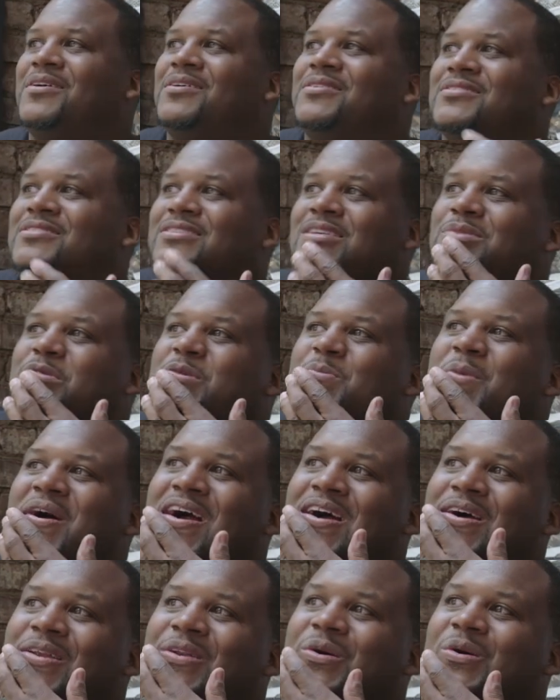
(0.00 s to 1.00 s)
don't see me
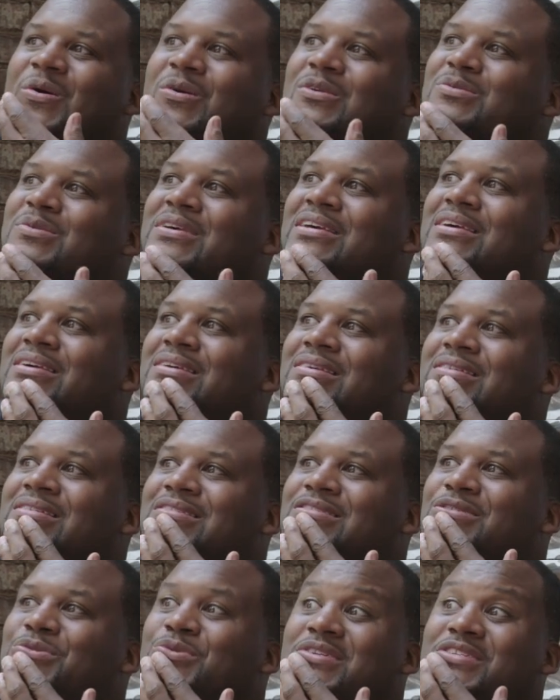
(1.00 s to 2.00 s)
buying those, man.
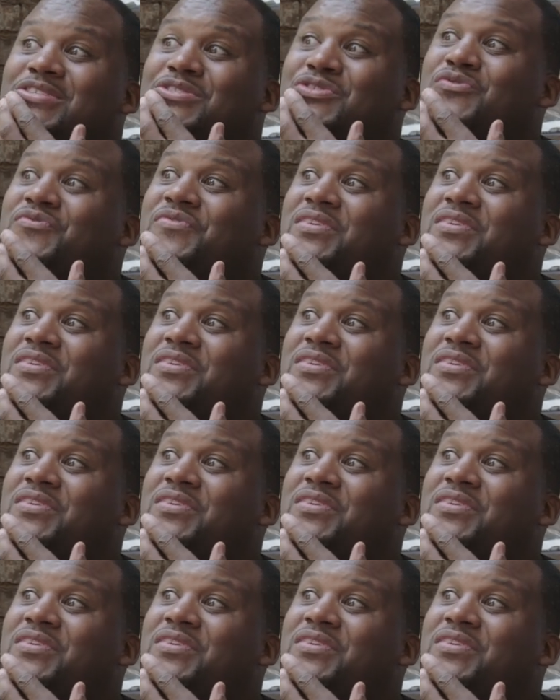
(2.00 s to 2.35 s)
twenty-two